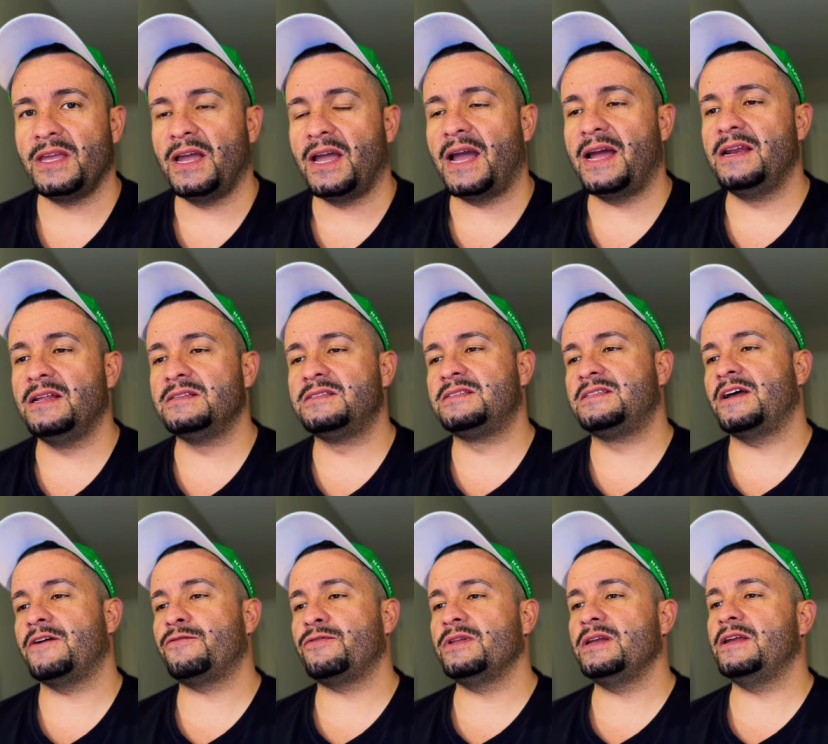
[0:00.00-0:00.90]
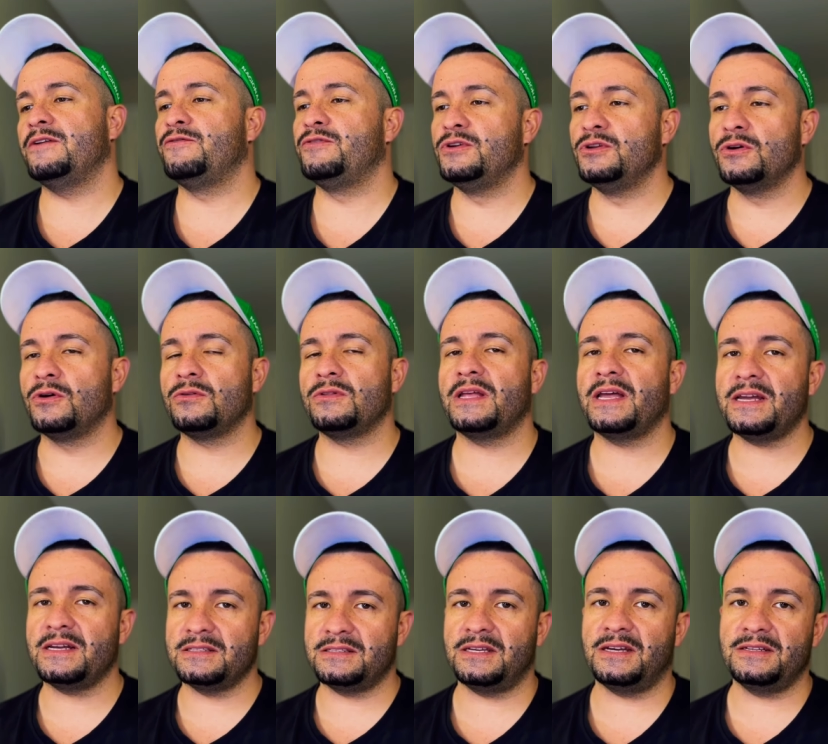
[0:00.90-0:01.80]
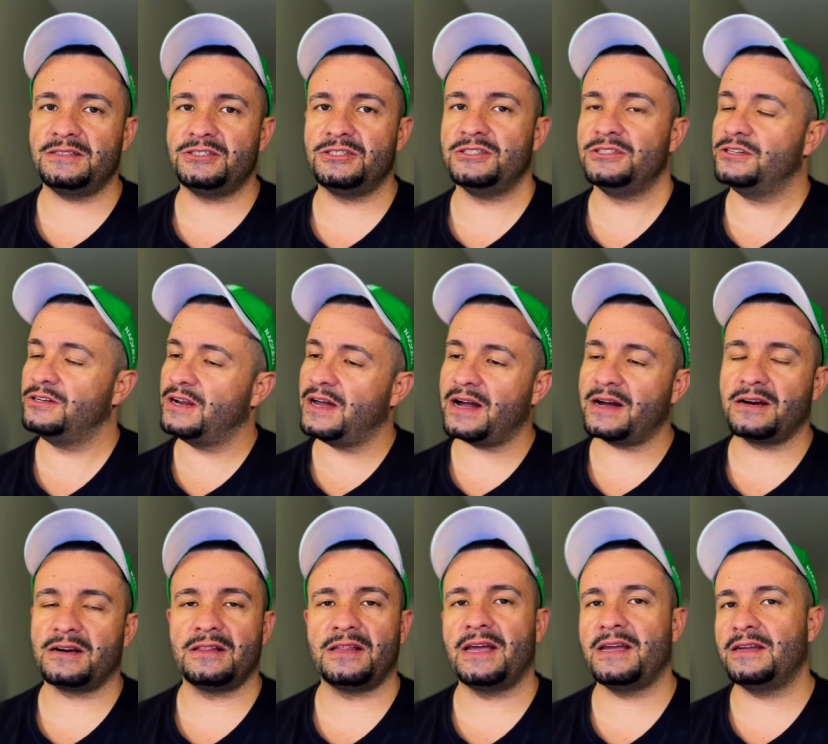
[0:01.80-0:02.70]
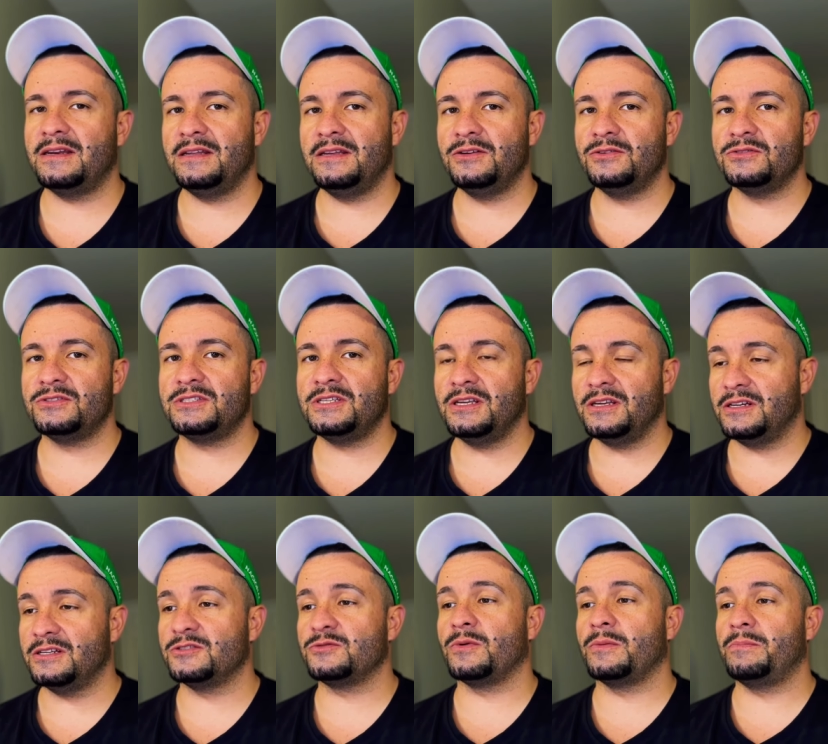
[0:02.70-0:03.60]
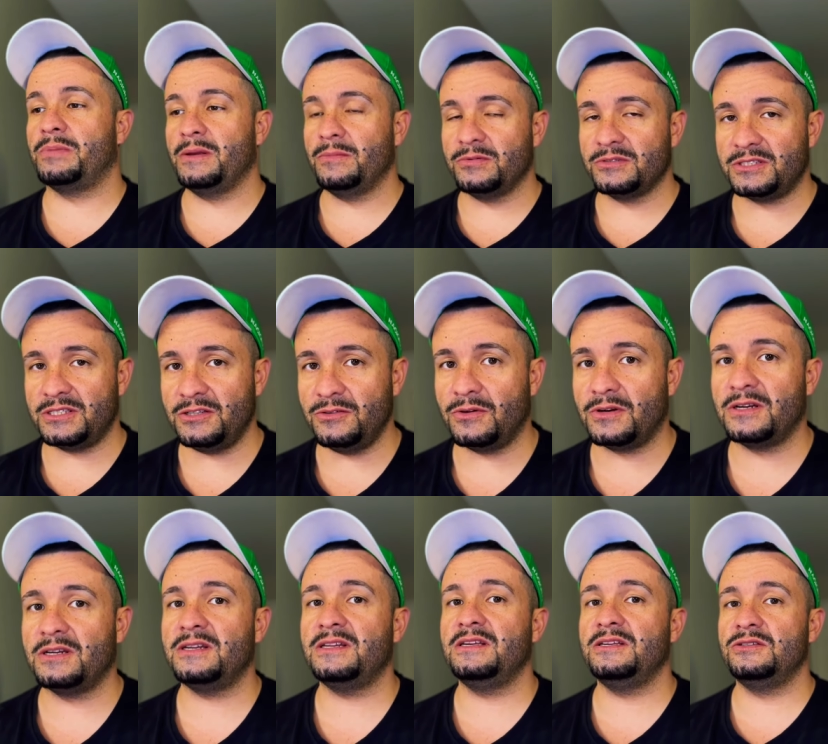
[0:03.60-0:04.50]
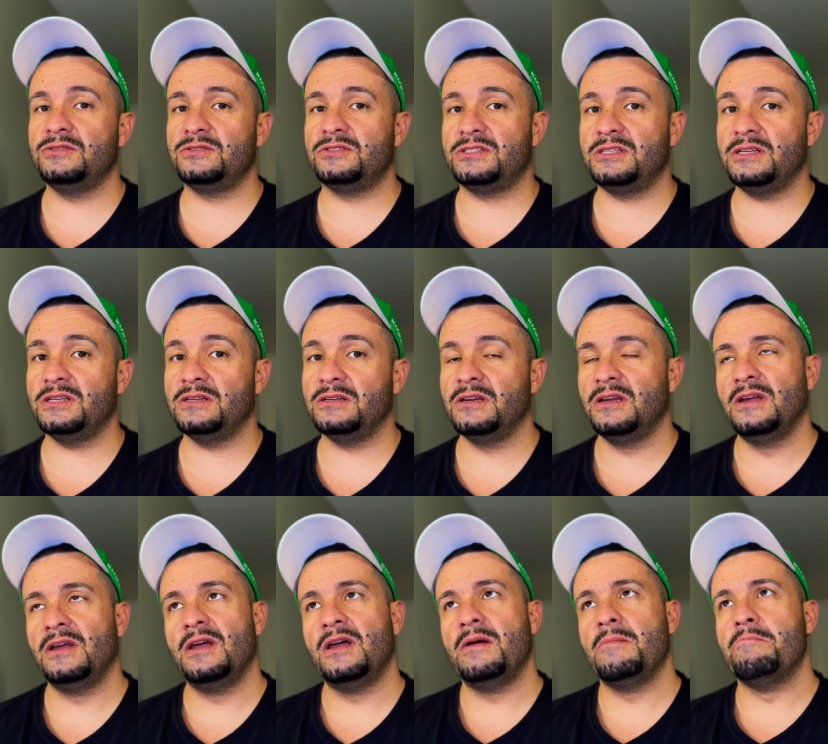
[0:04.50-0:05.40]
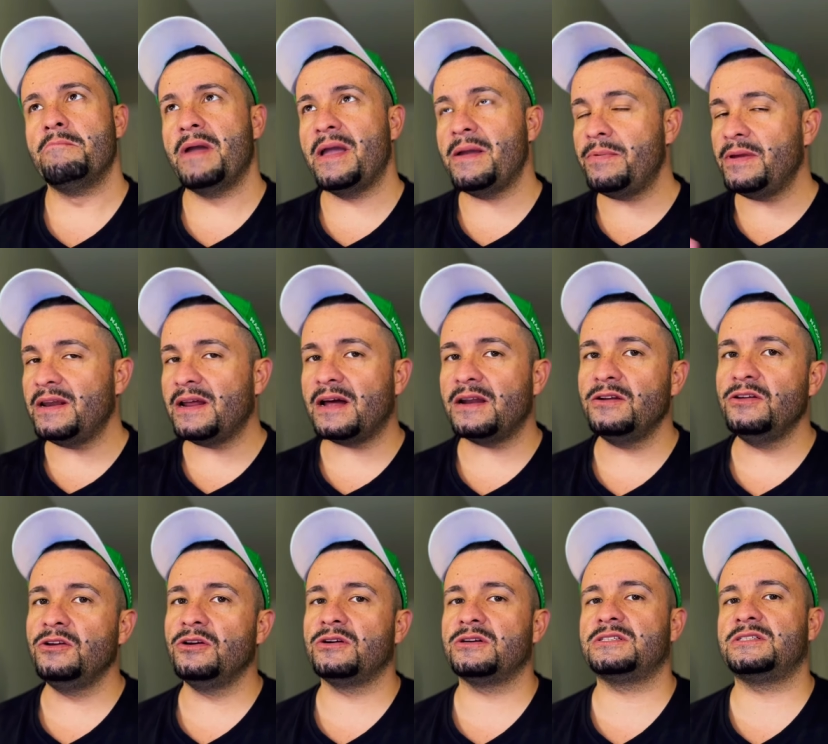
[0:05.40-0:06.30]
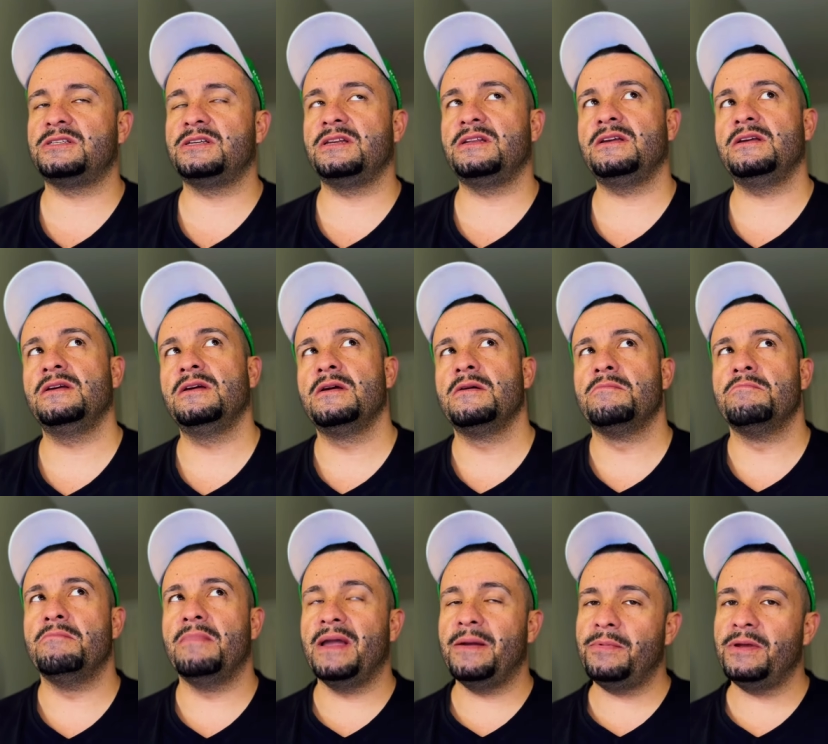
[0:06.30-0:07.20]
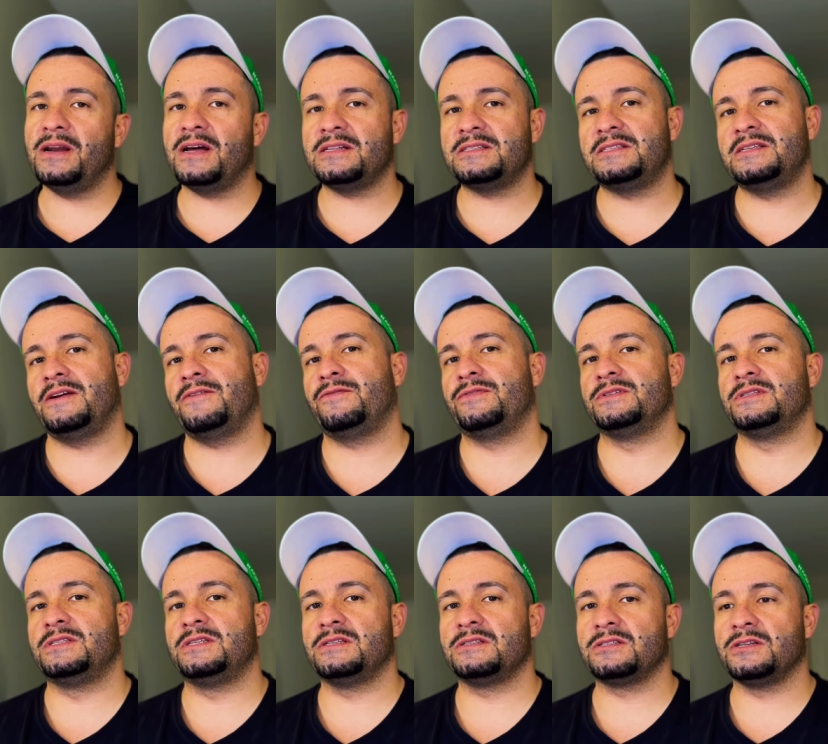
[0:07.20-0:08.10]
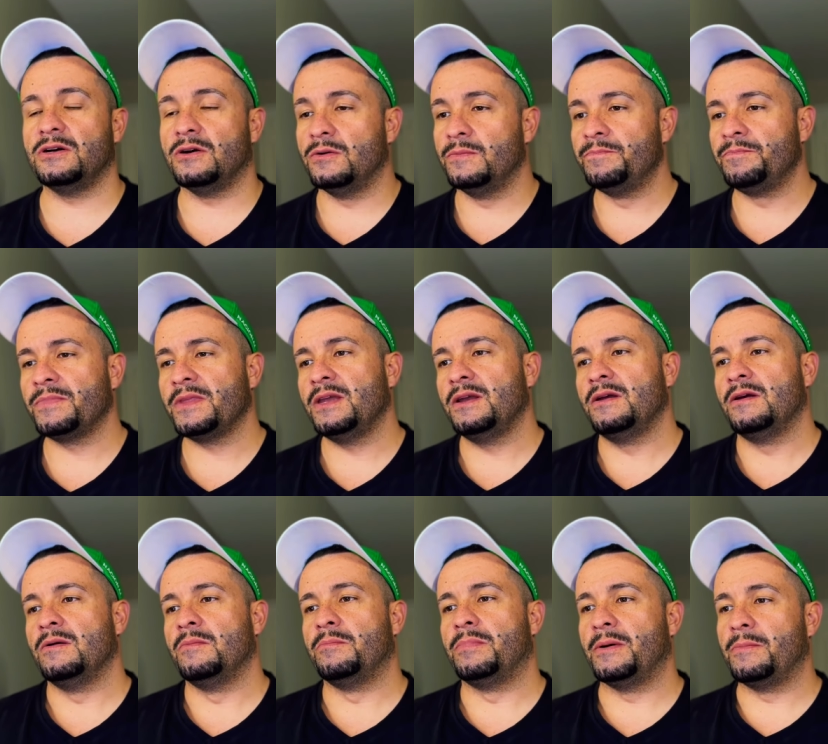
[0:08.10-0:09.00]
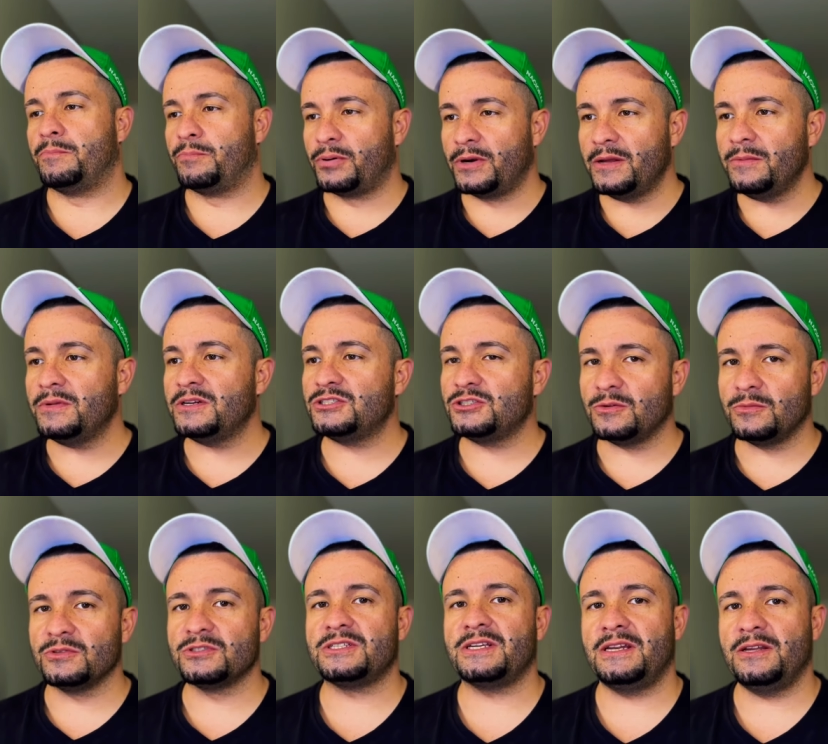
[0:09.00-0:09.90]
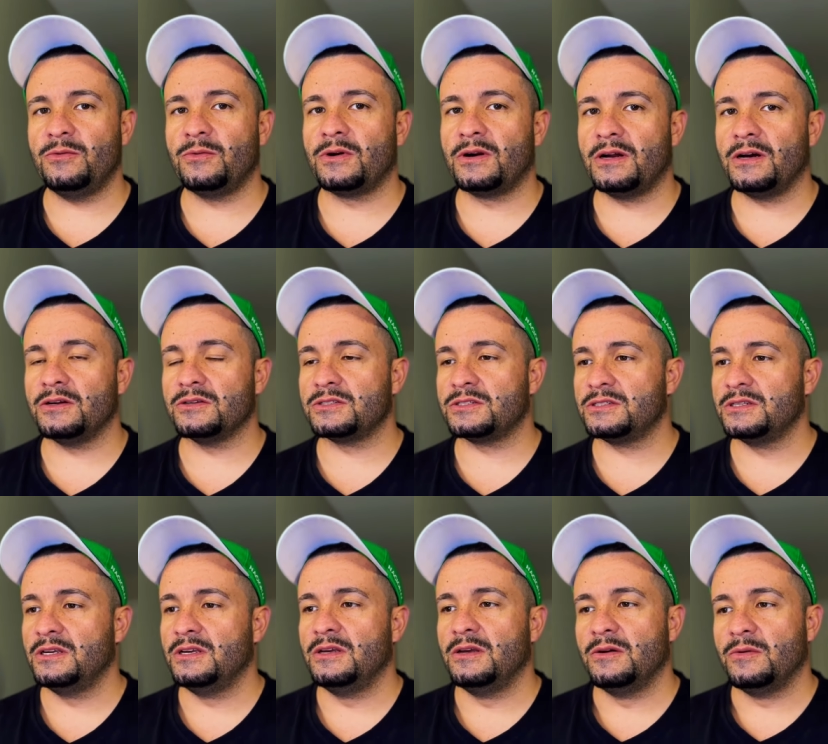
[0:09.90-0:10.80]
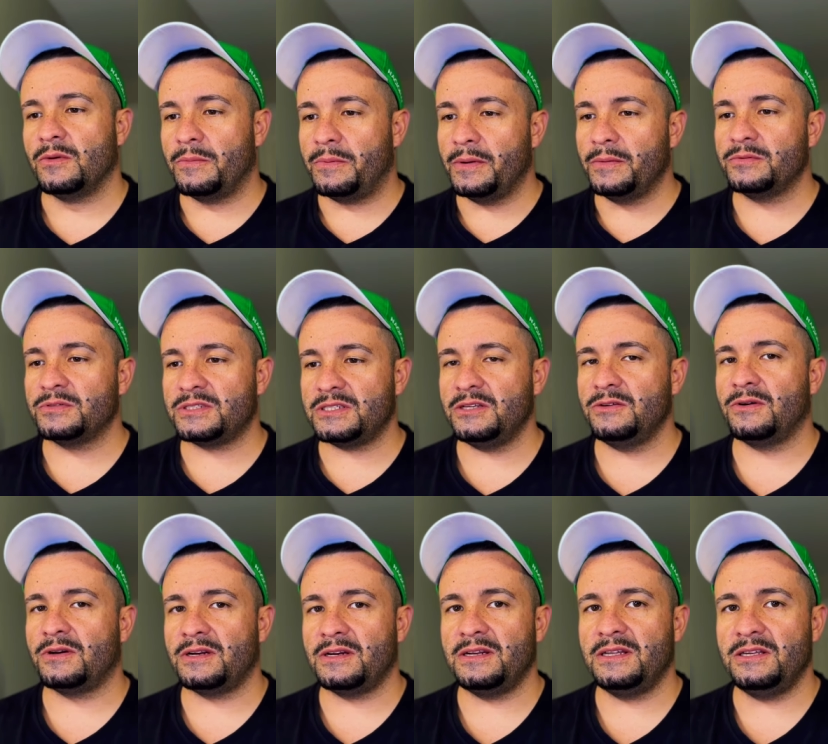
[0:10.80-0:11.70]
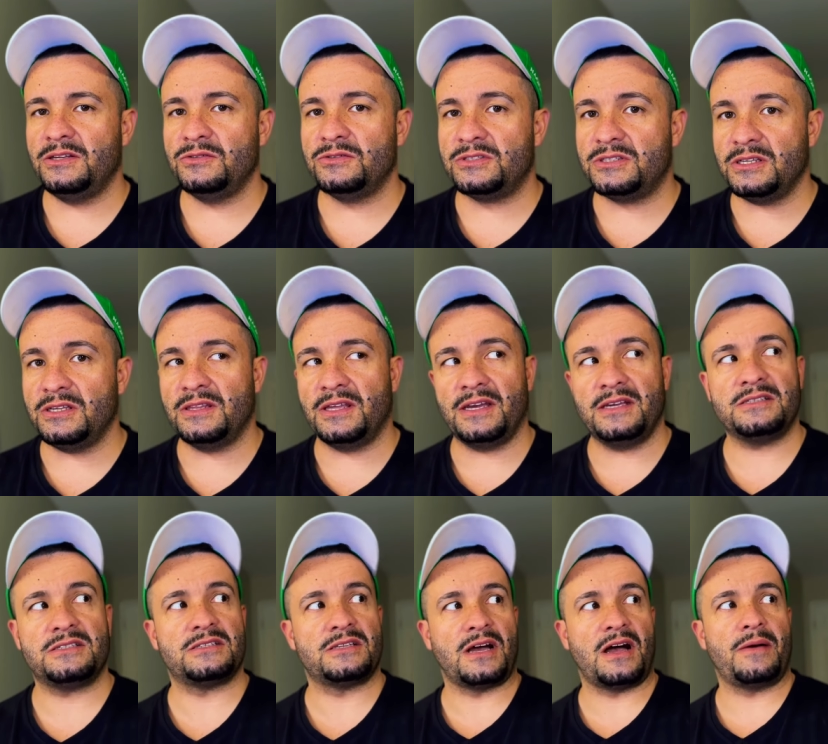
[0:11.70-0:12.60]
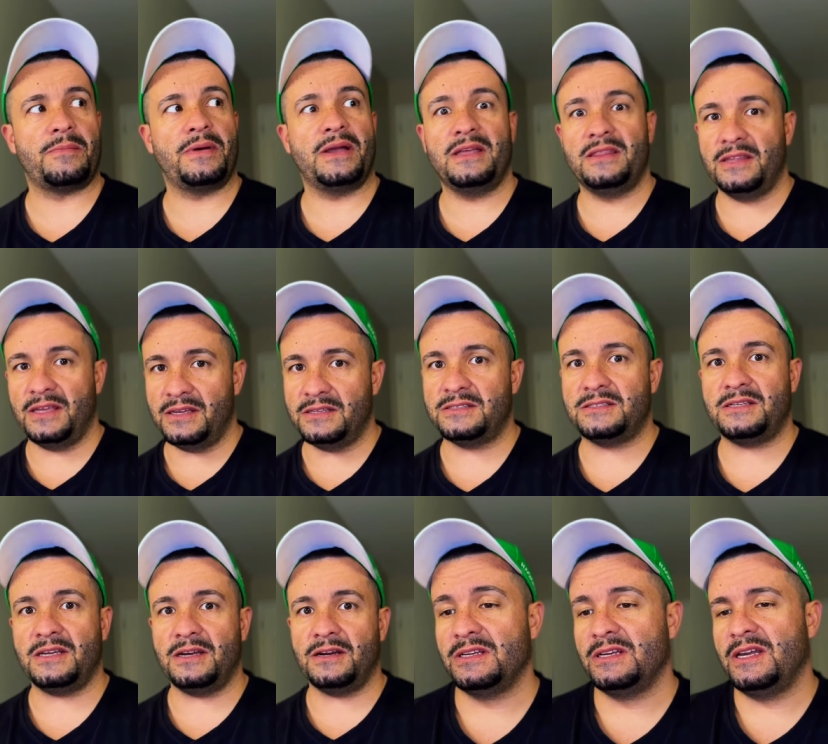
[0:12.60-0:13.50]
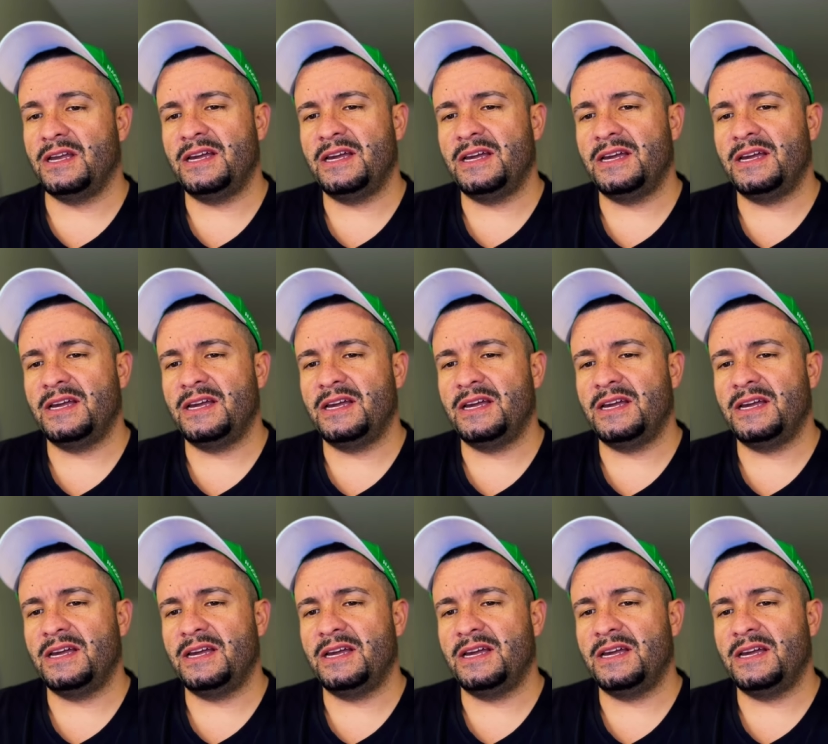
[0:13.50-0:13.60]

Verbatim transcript: And it's definitely, if you don't like attention, you're not going to like an EUC. Because when people see you on an EUC, Maybe not New York City, maybe not San Francisco, but pretty much almost anywhere else. When people see you on an EUC, they stop and they stare.